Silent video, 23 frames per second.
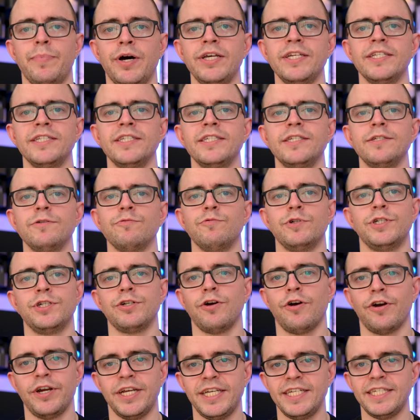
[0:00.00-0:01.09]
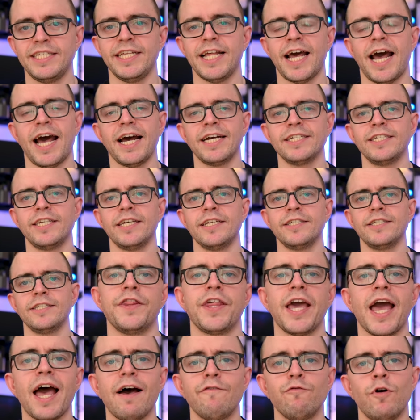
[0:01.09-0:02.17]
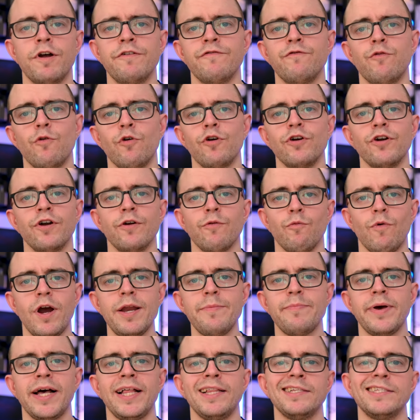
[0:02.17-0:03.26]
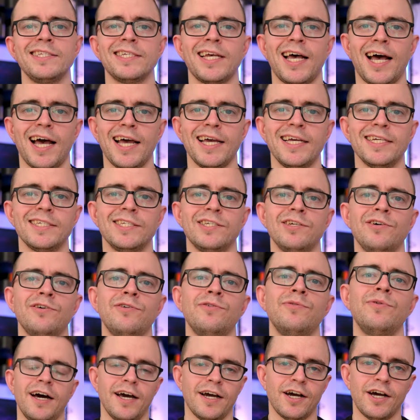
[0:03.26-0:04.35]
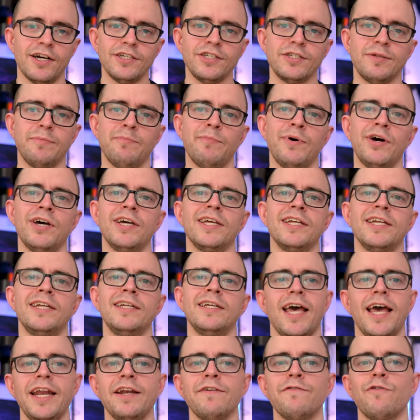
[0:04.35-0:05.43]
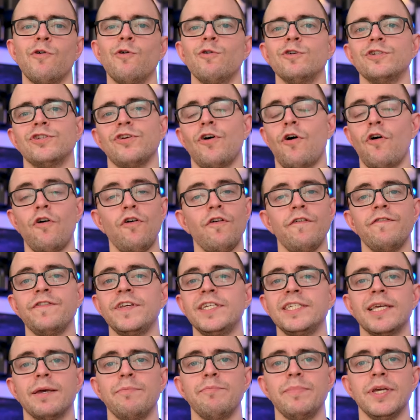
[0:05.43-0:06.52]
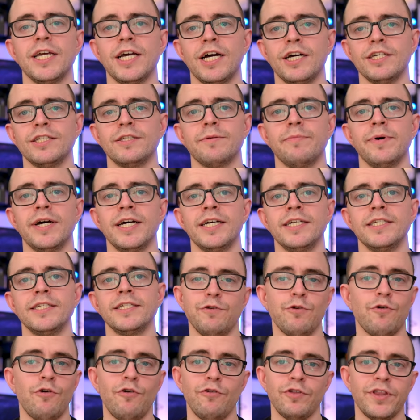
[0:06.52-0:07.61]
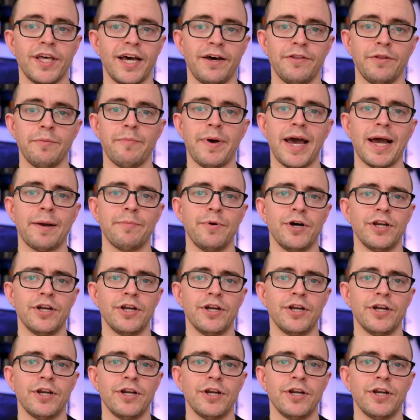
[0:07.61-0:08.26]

buttons, which are easy to access. They have one for white balance, ISO, a custom button, and of course, all of these can be customized if you hold down the back